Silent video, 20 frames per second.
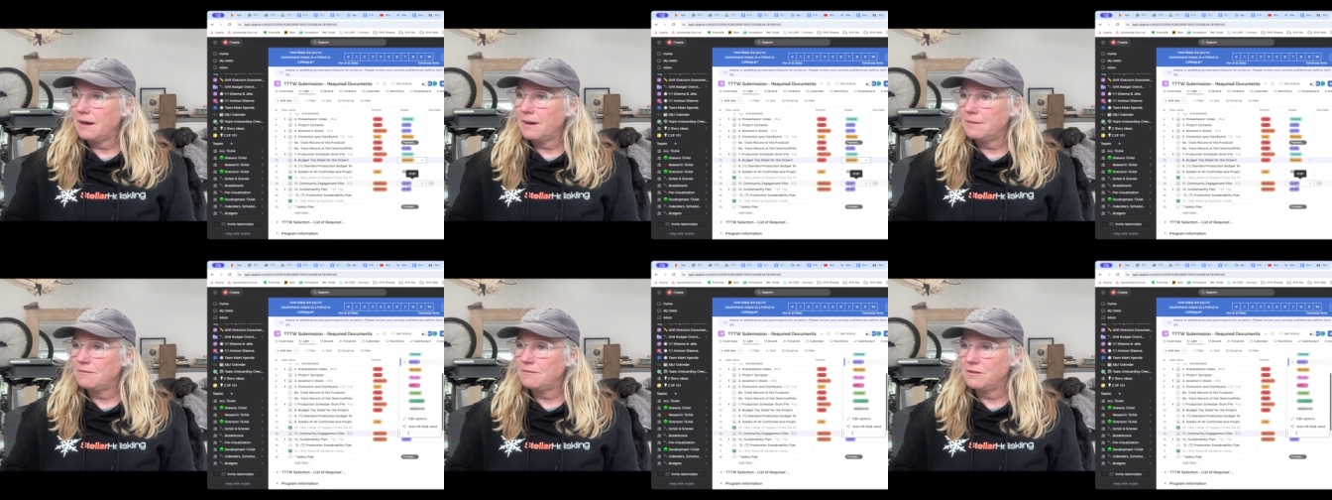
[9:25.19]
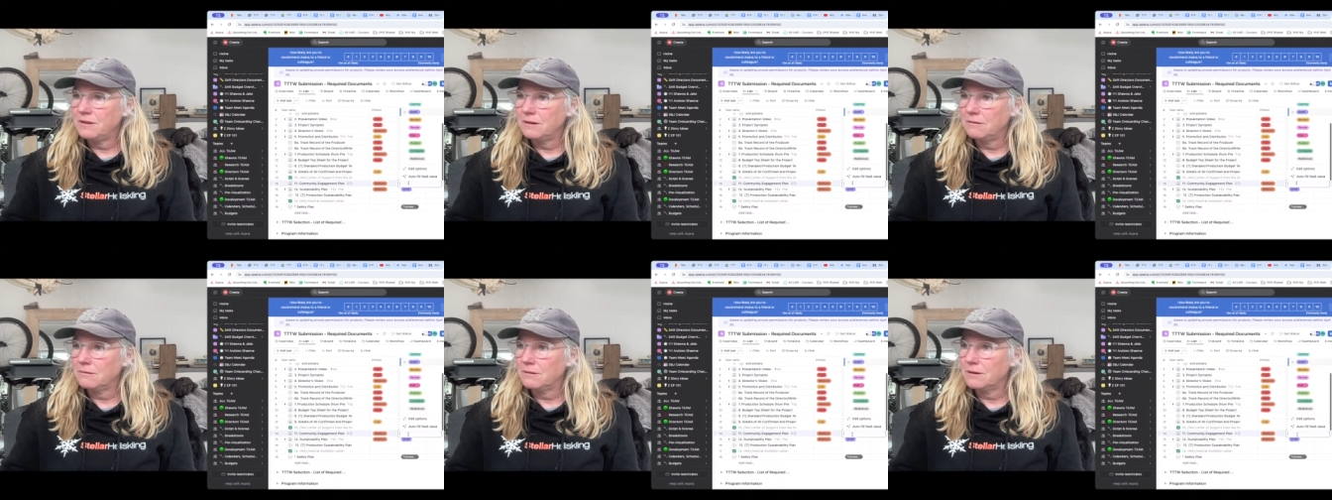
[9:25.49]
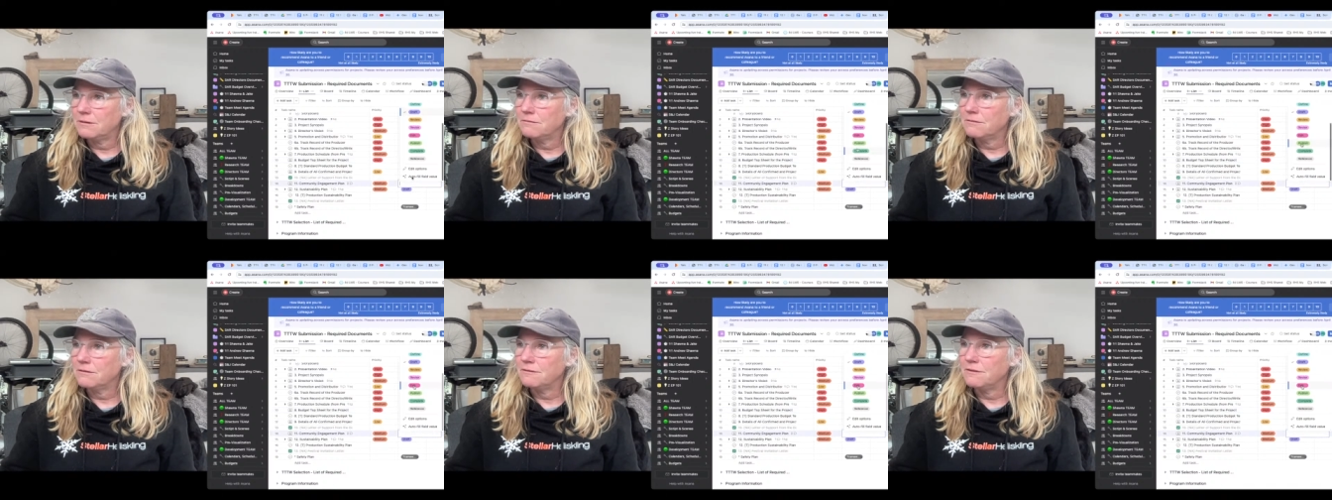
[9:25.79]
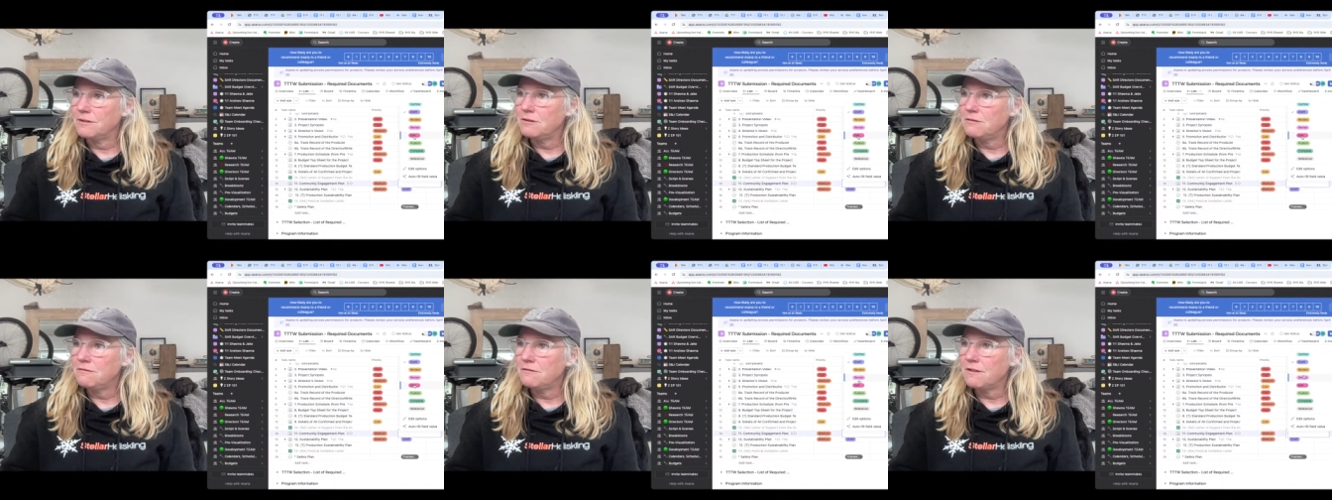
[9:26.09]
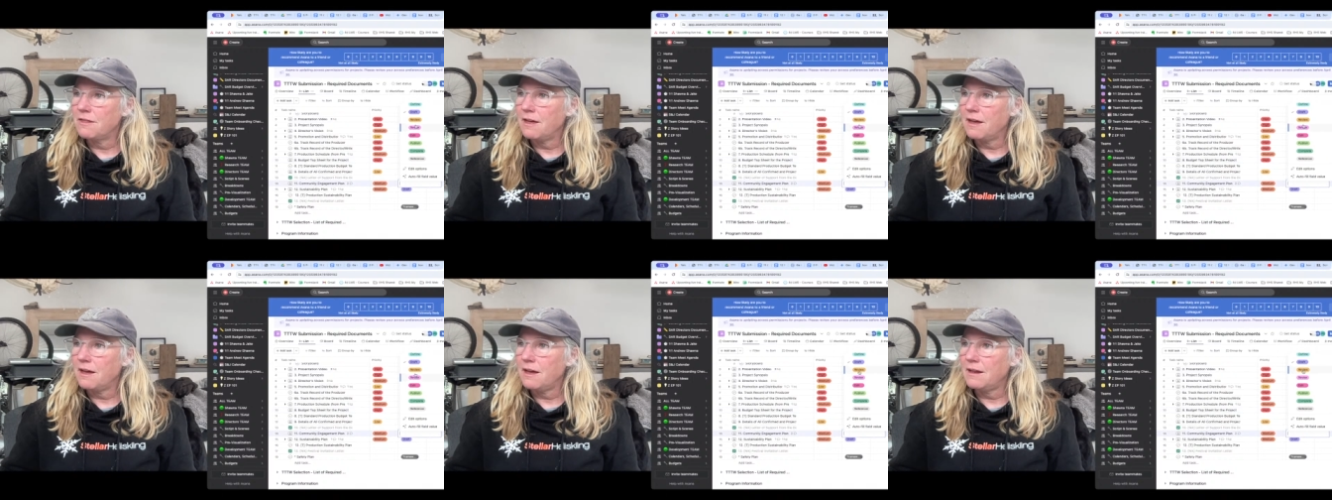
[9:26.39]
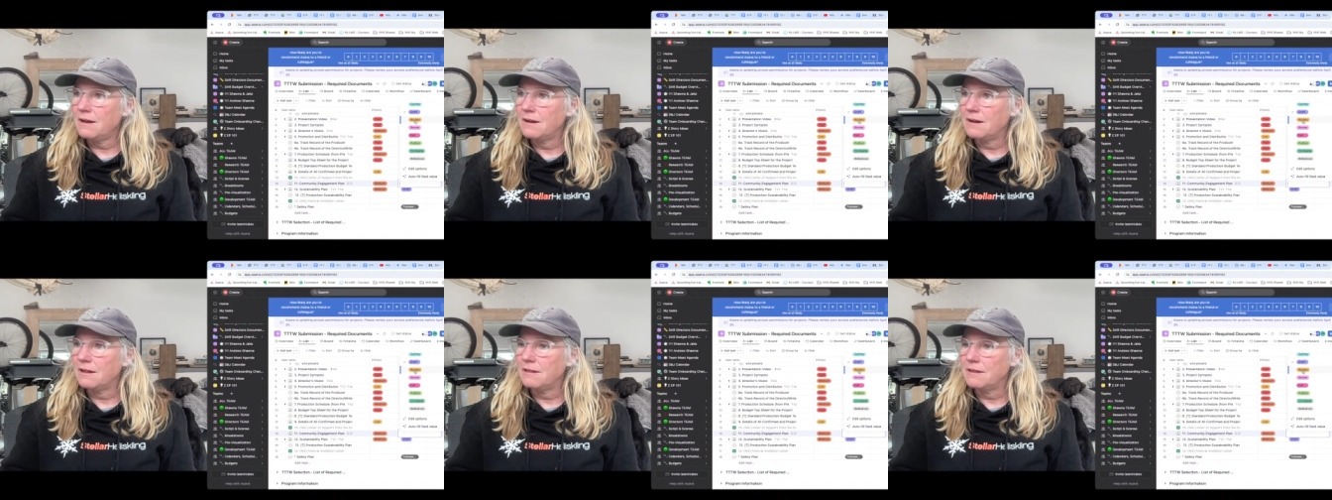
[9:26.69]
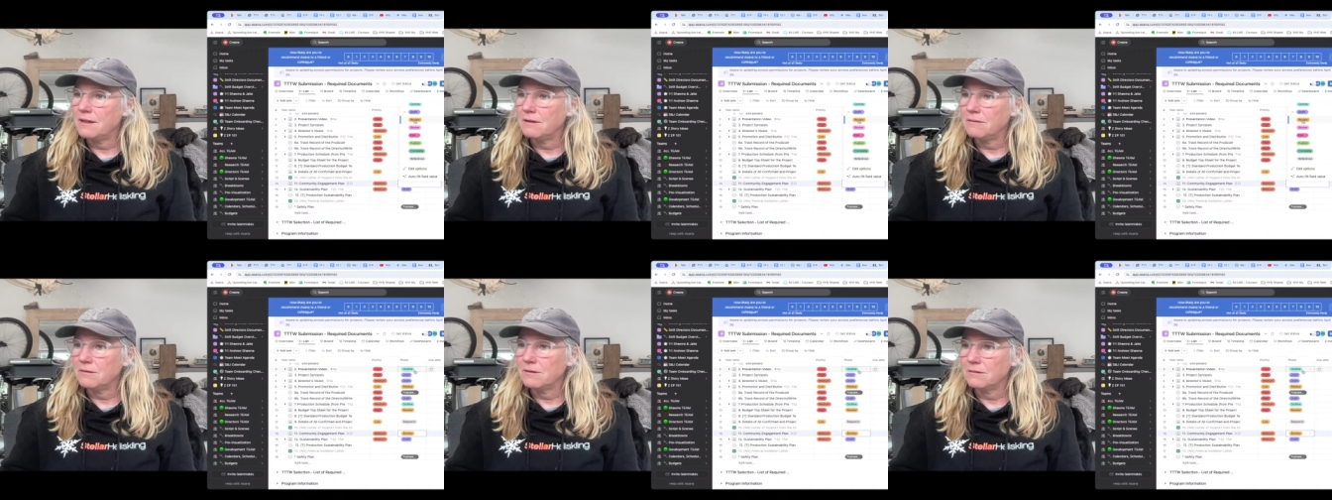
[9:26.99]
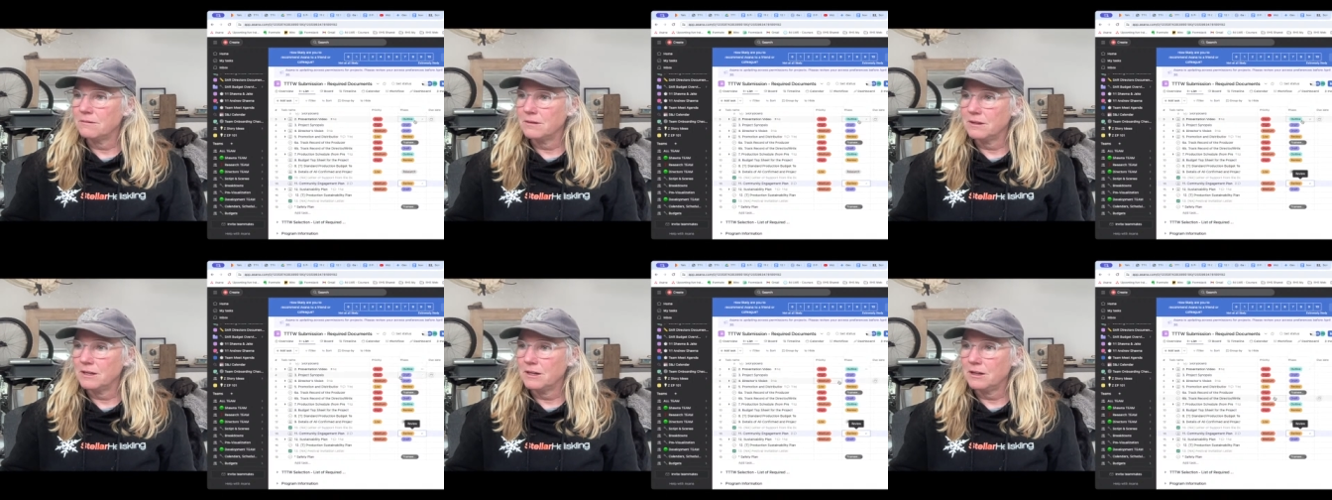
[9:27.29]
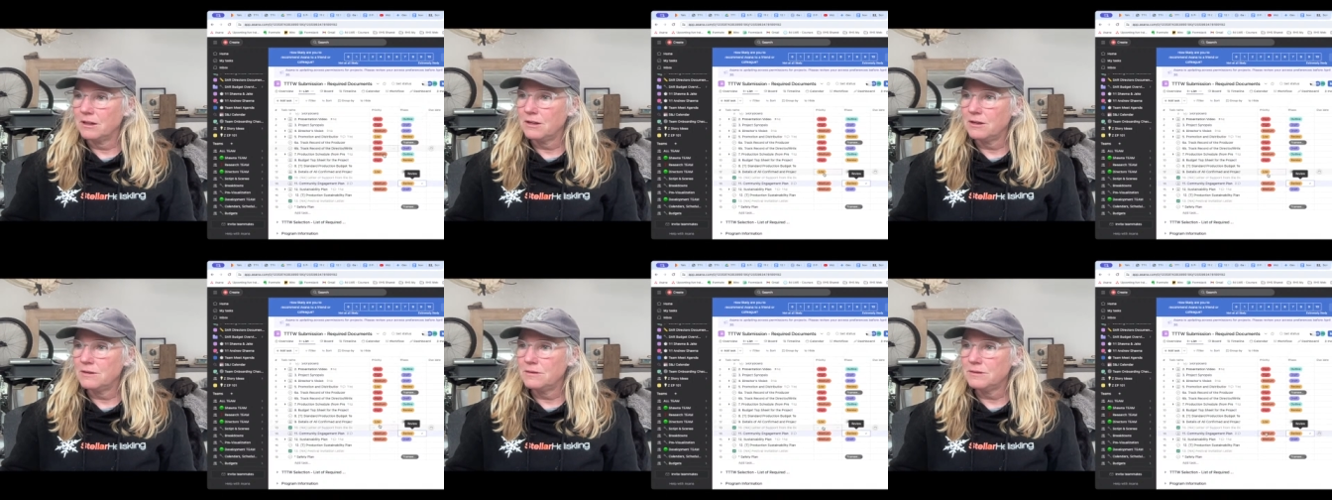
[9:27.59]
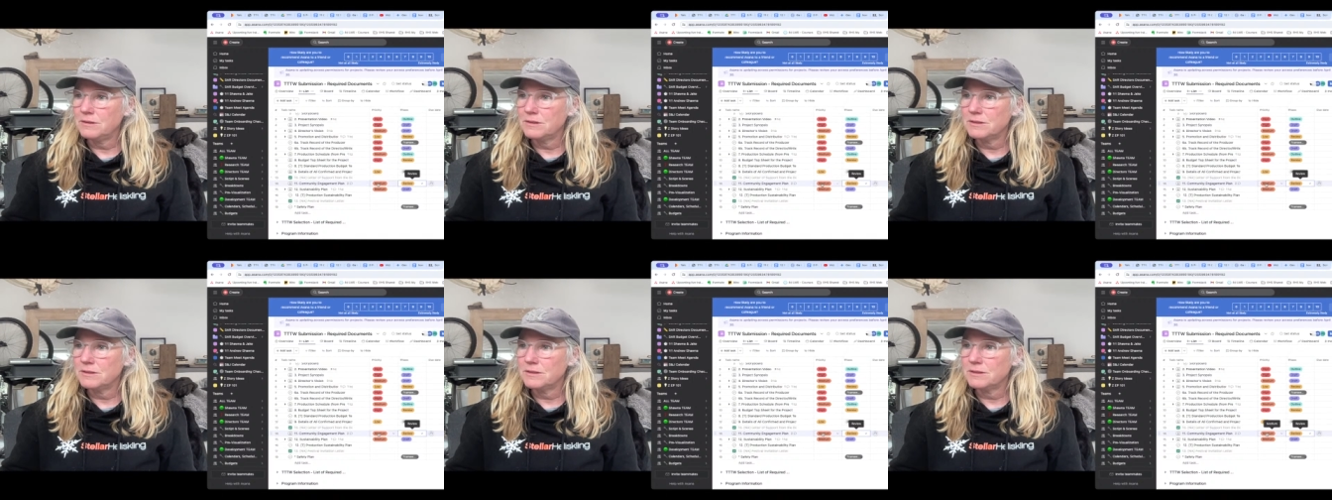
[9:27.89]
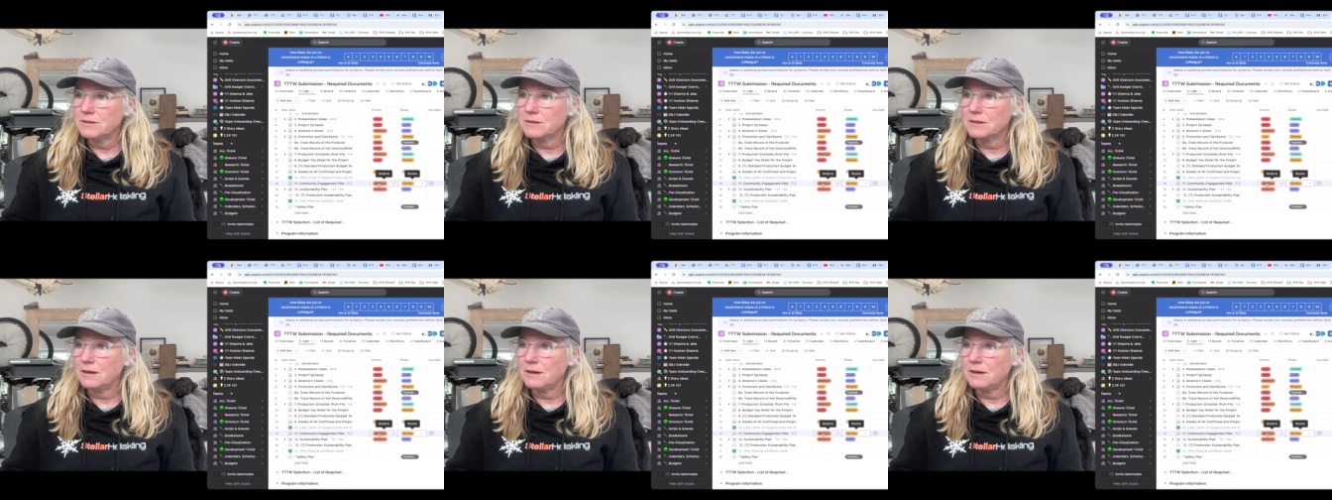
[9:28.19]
I'm feeling we're in review for that. I think we're really close.